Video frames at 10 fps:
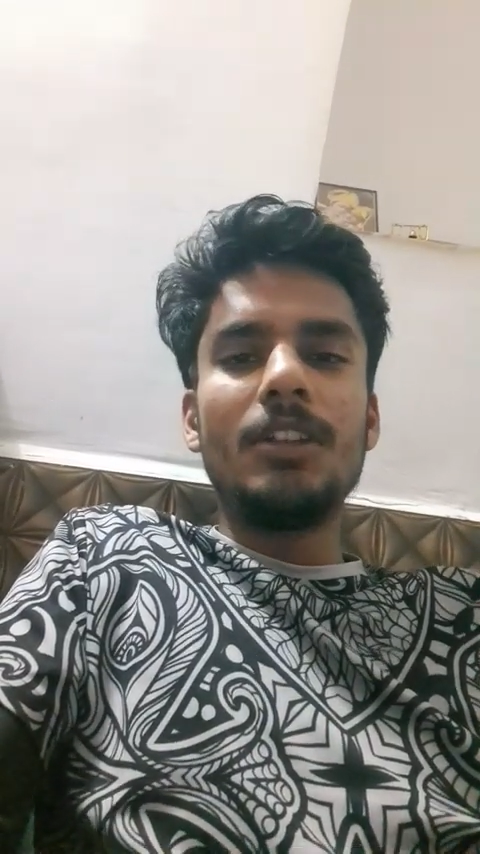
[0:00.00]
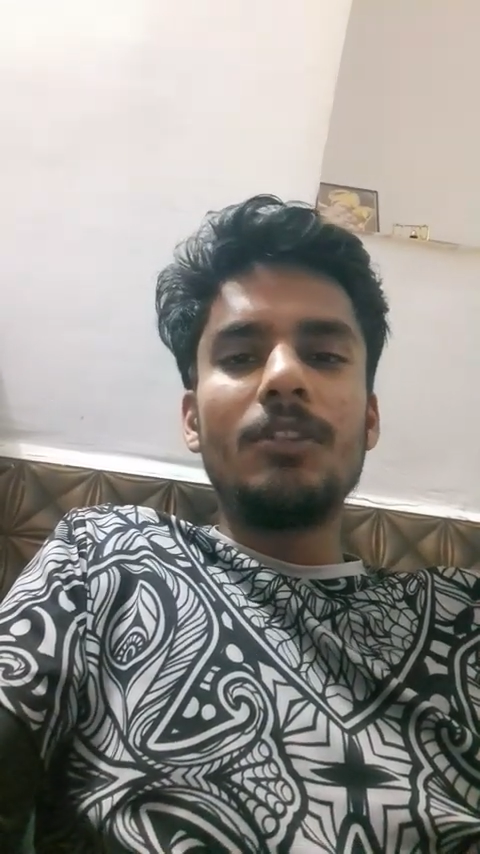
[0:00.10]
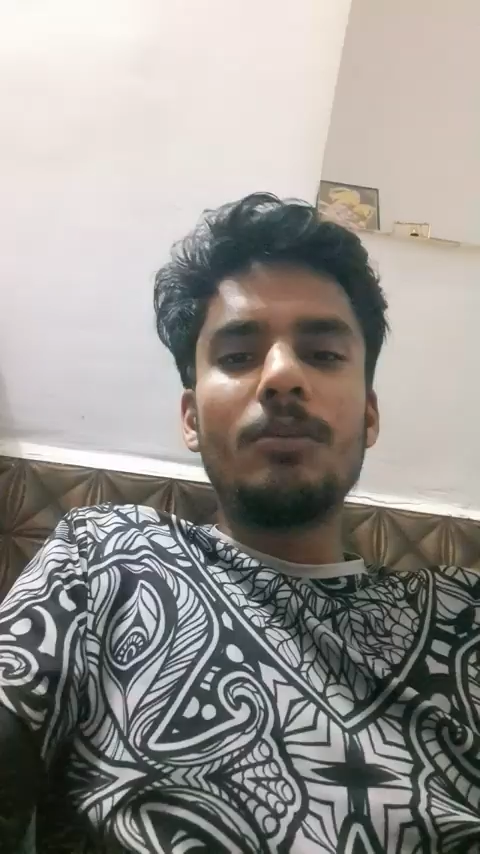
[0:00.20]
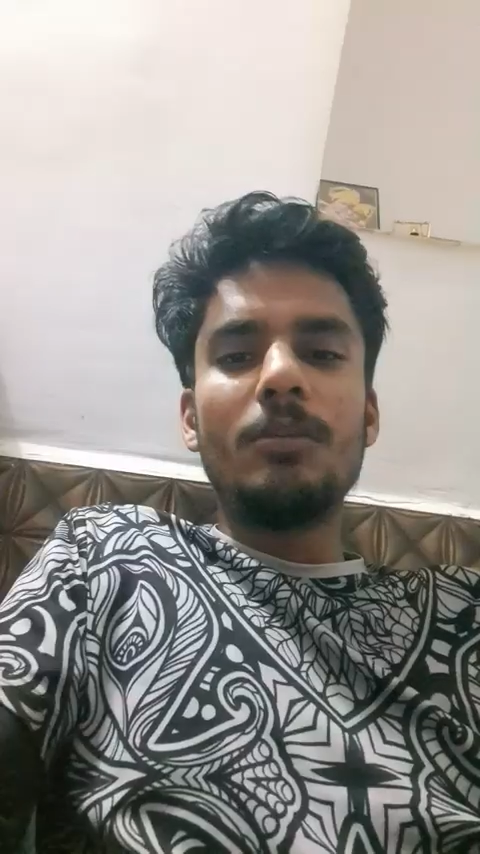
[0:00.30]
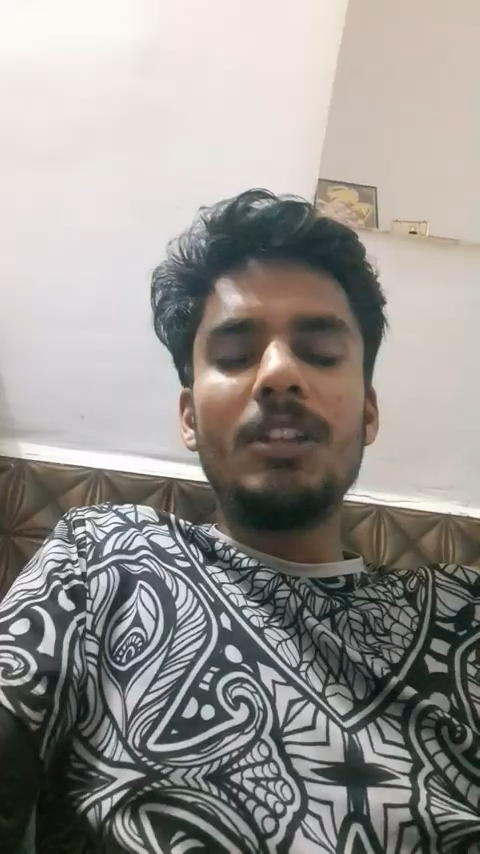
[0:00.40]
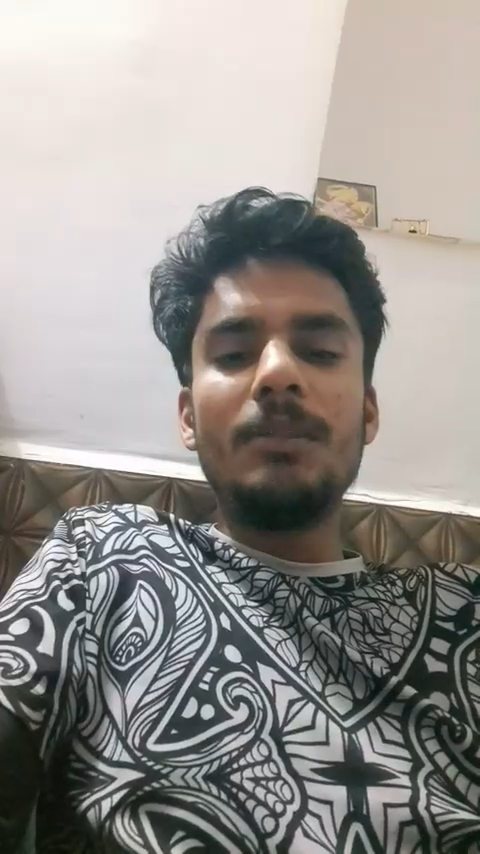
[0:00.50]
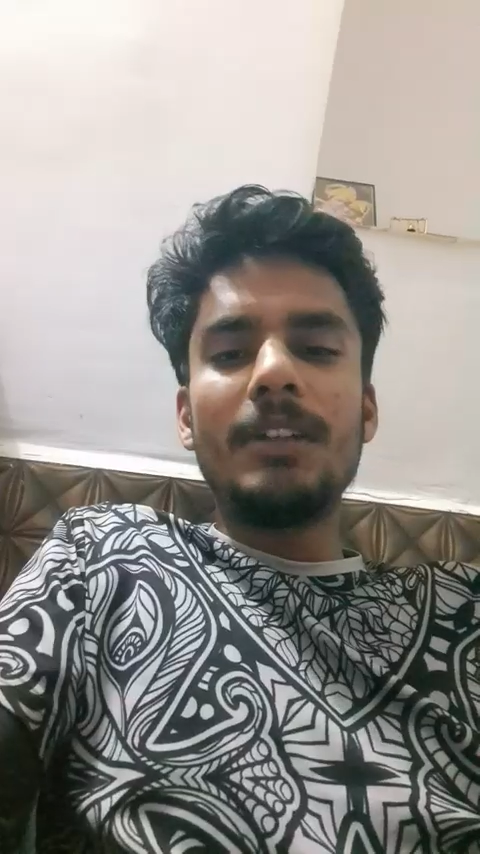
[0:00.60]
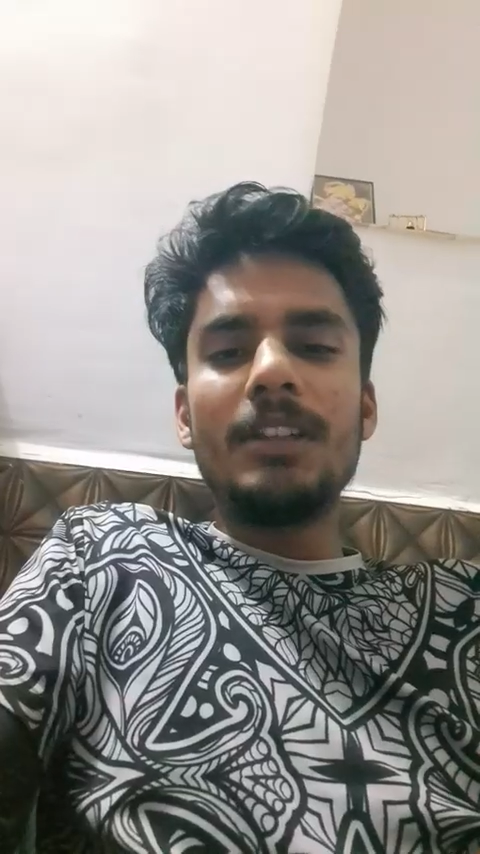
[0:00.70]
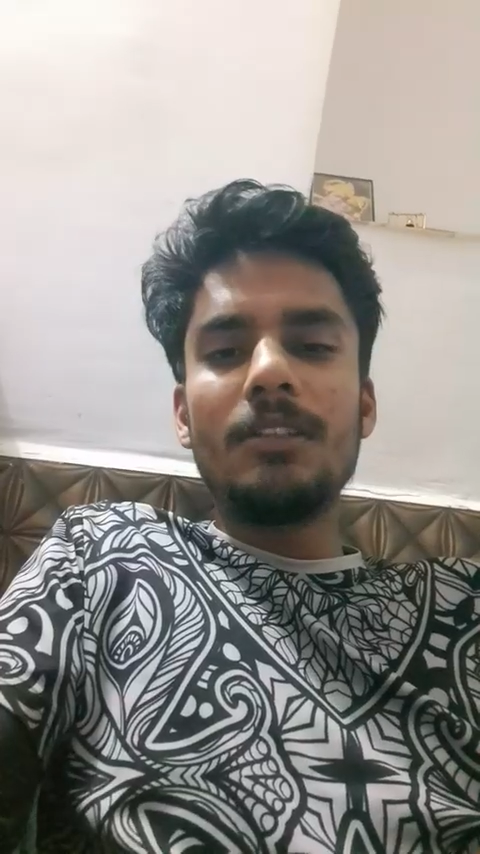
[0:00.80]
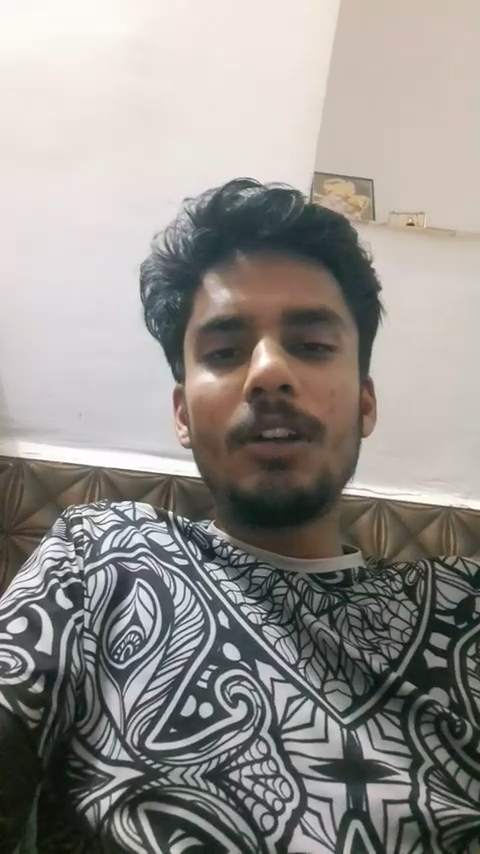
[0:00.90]
So
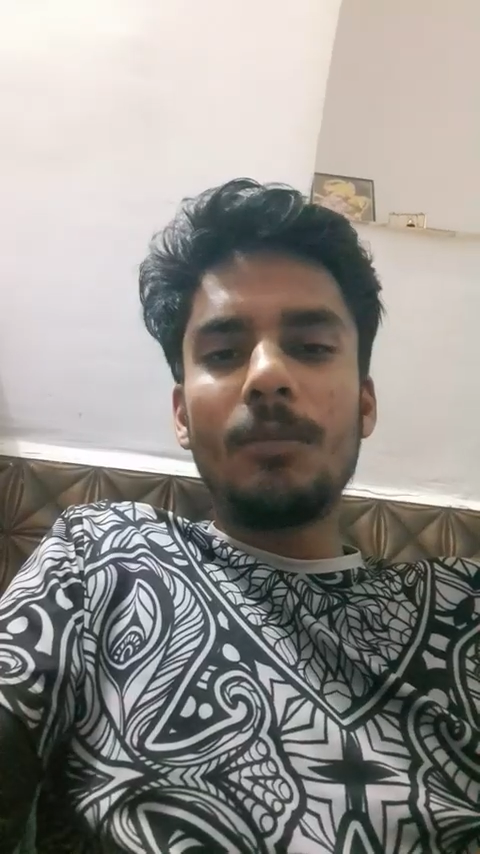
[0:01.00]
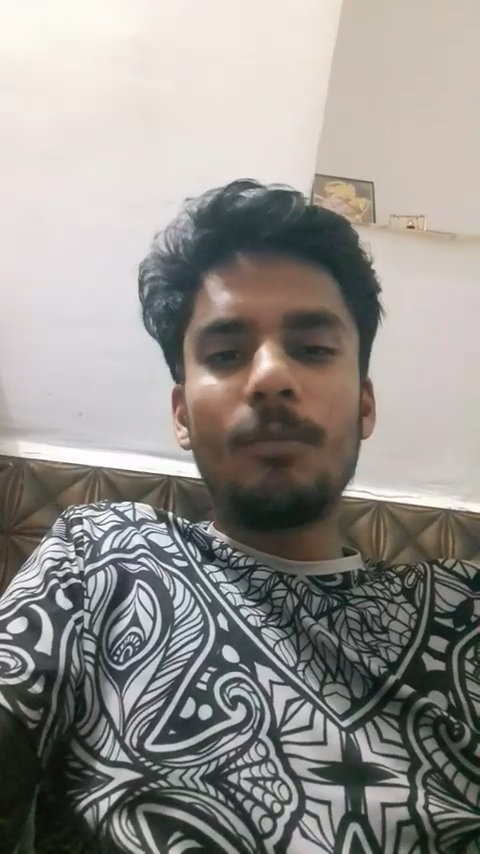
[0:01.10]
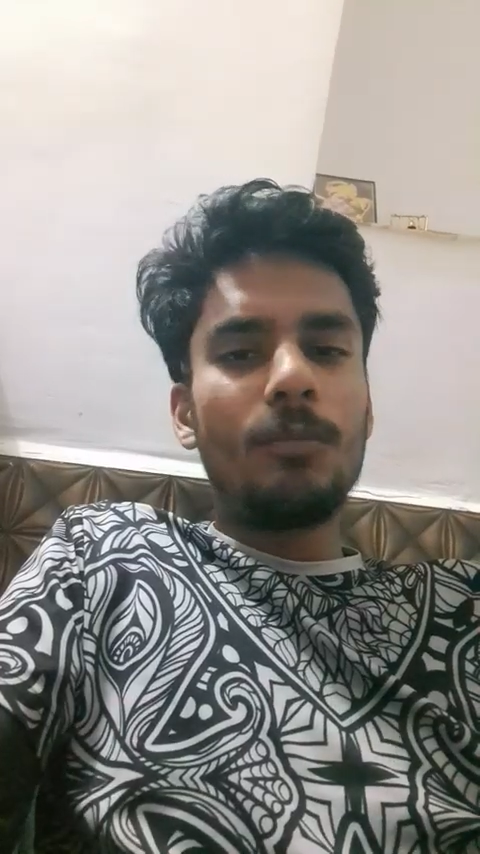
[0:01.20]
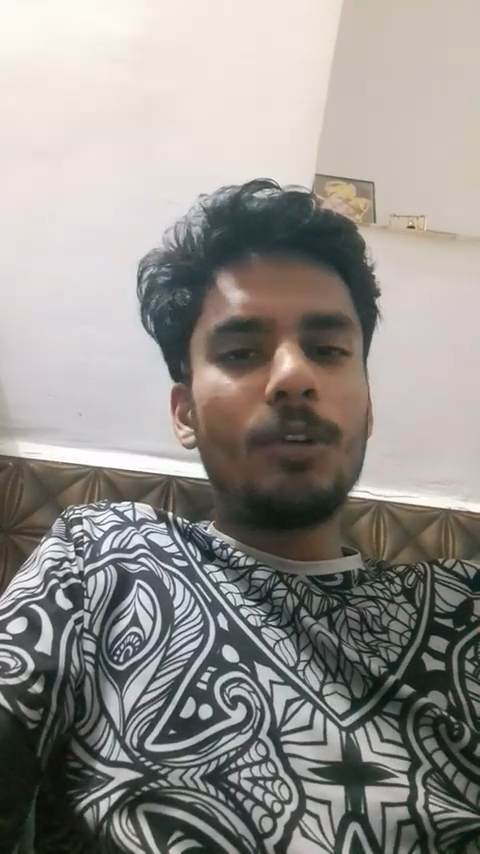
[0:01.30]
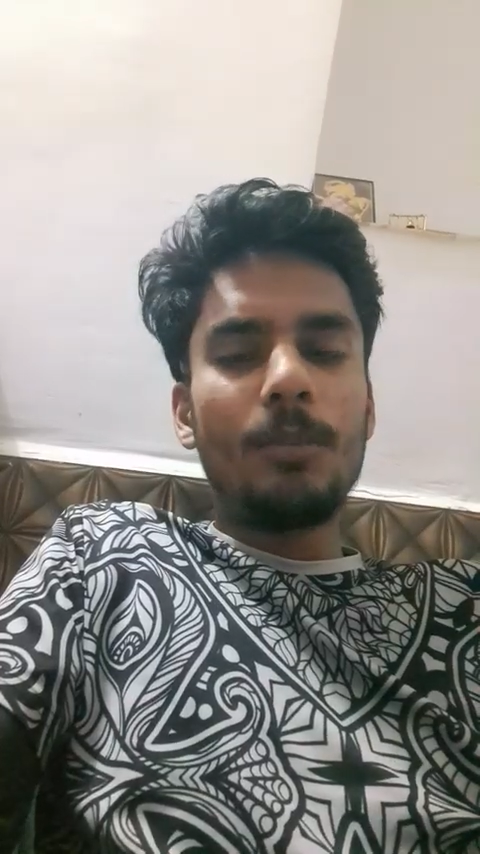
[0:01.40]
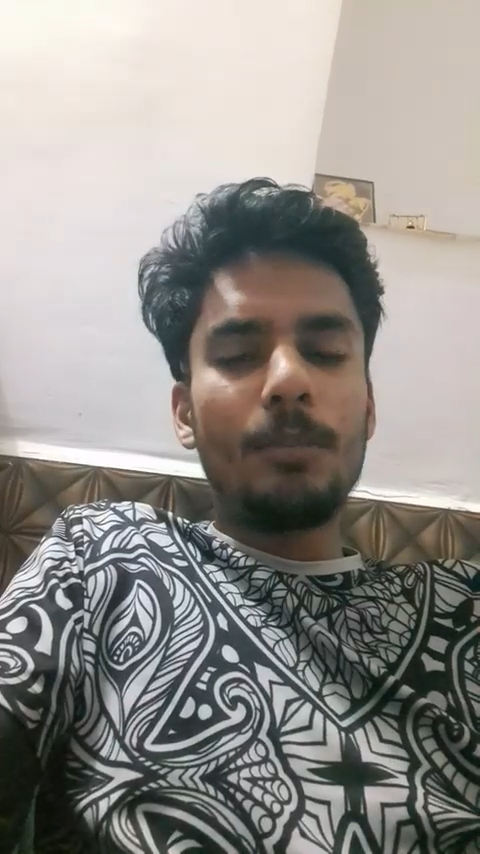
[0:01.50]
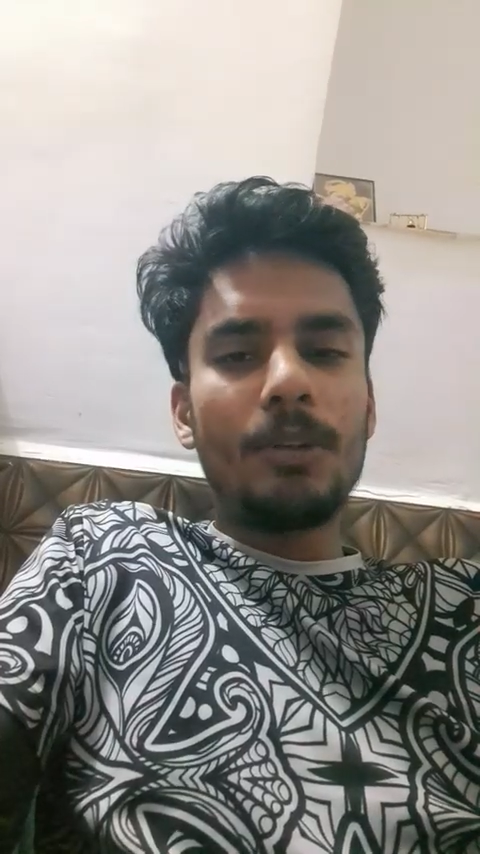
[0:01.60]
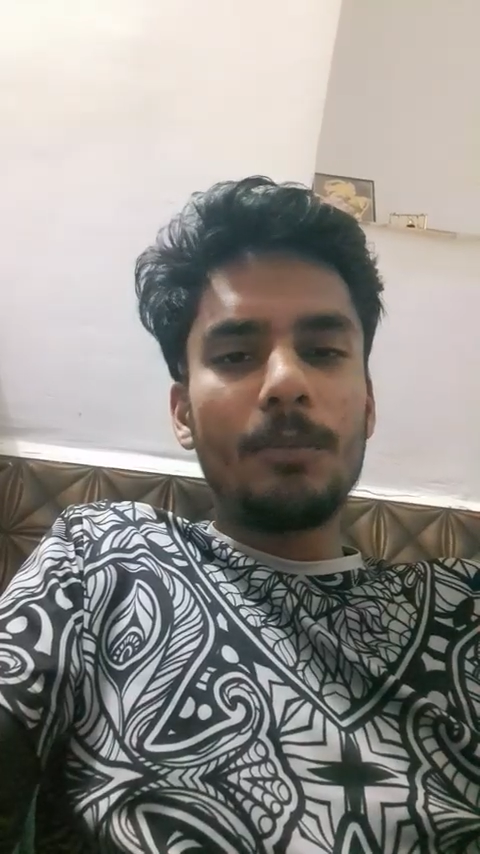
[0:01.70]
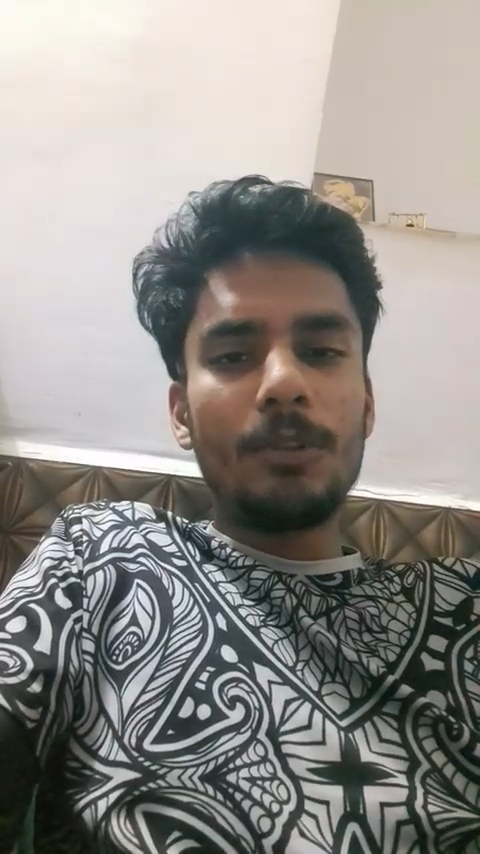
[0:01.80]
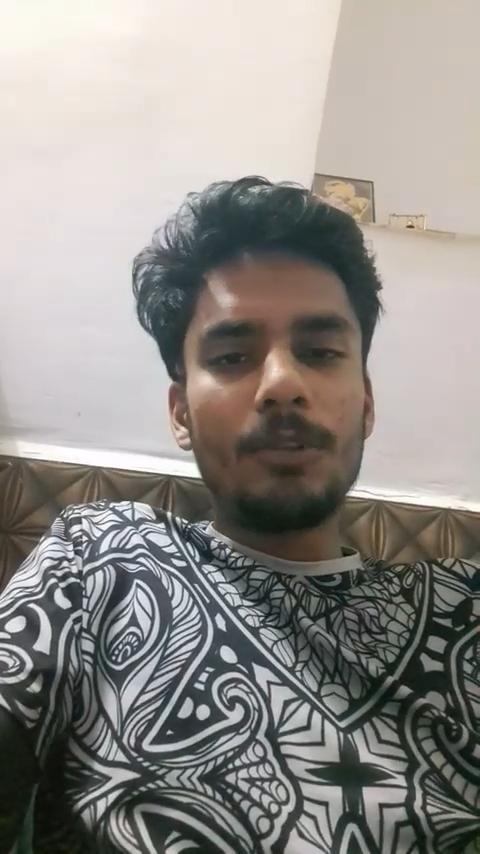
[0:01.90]
minimize the
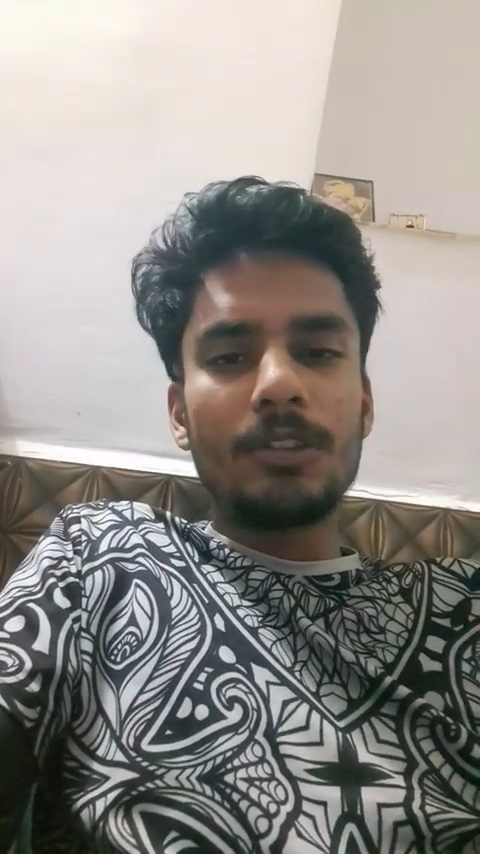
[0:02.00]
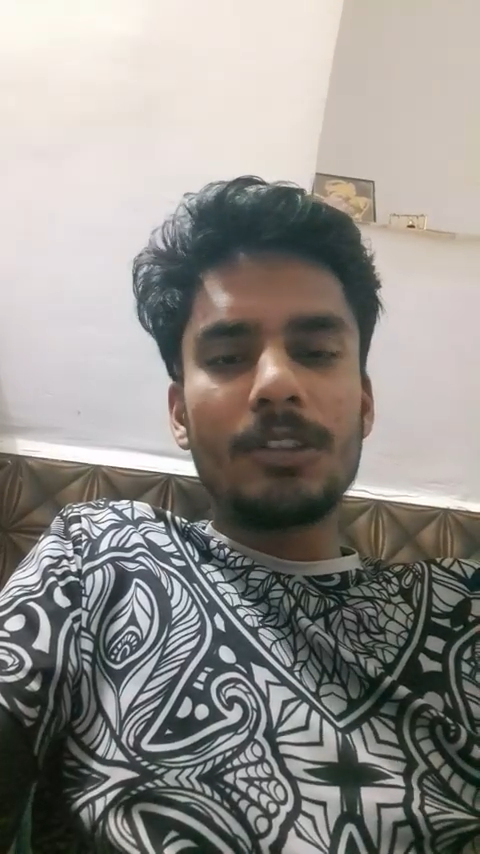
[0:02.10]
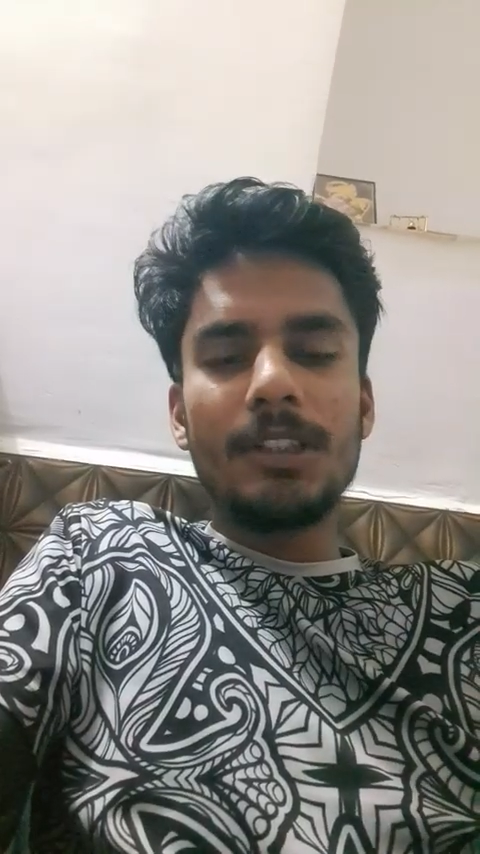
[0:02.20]
open ports,